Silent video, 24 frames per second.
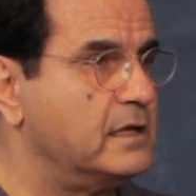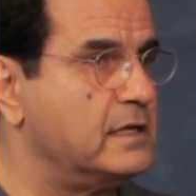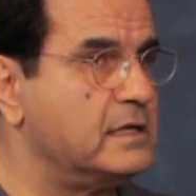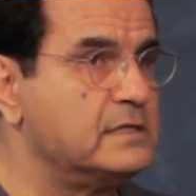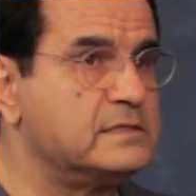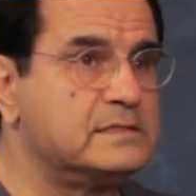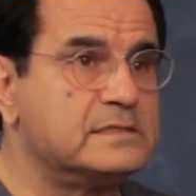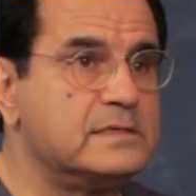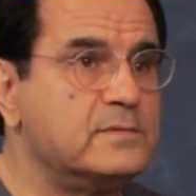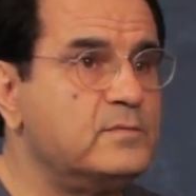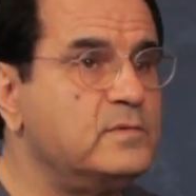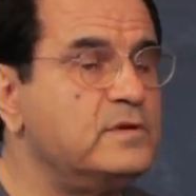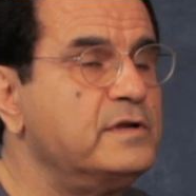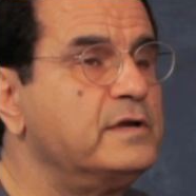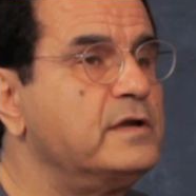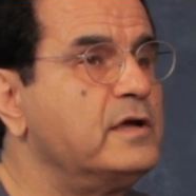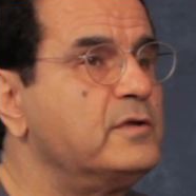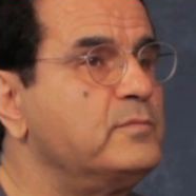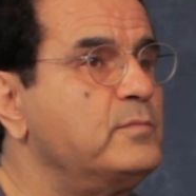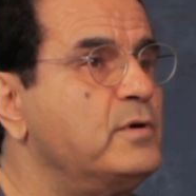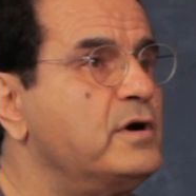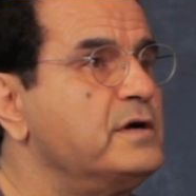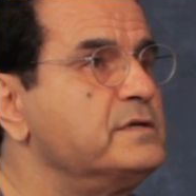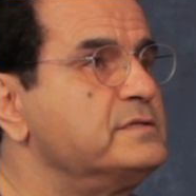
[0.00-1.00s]
It's simply
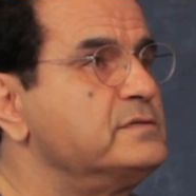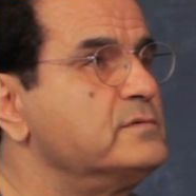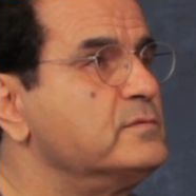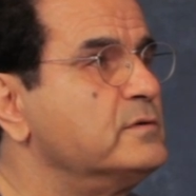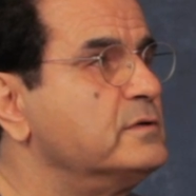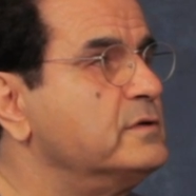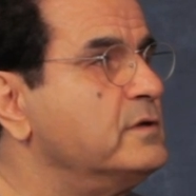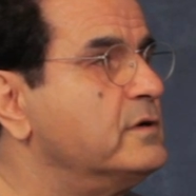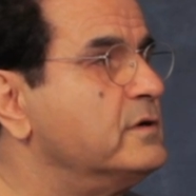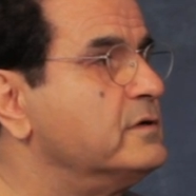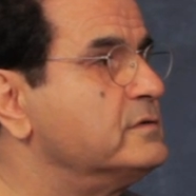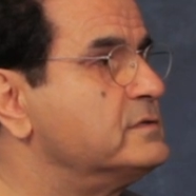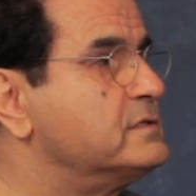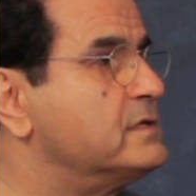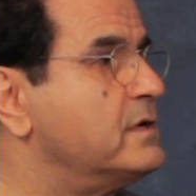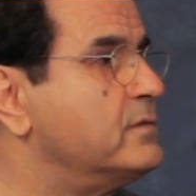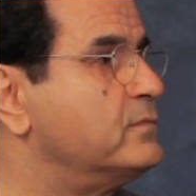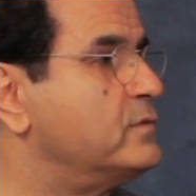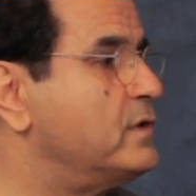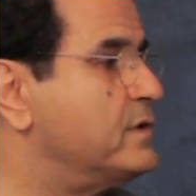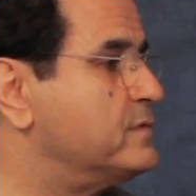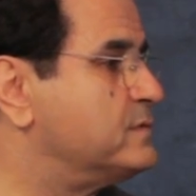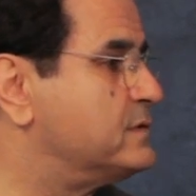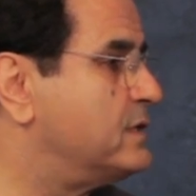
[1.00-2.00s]
not possible. You know,
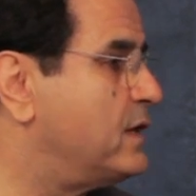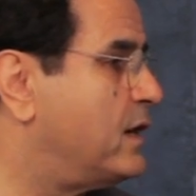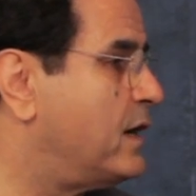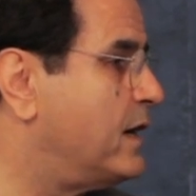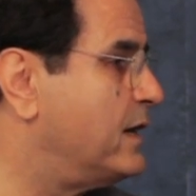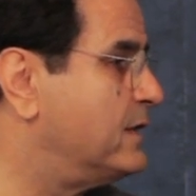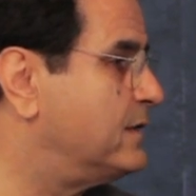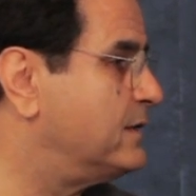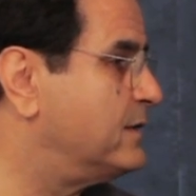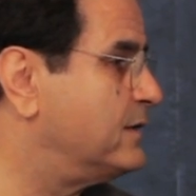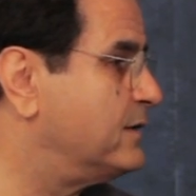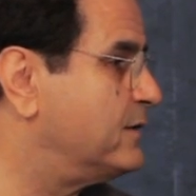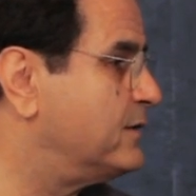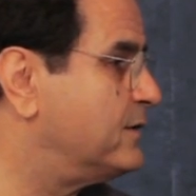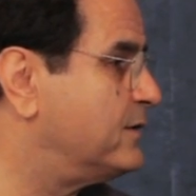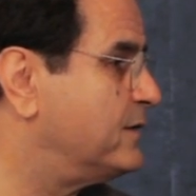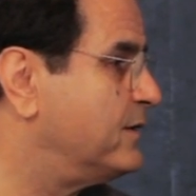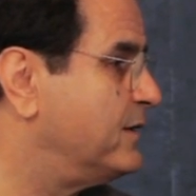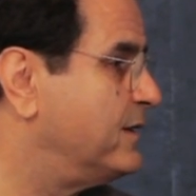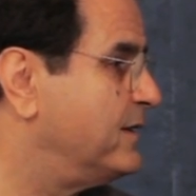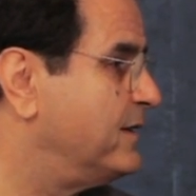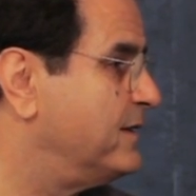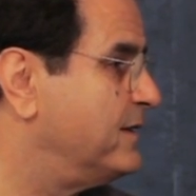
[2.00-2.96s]
sometimes the idea,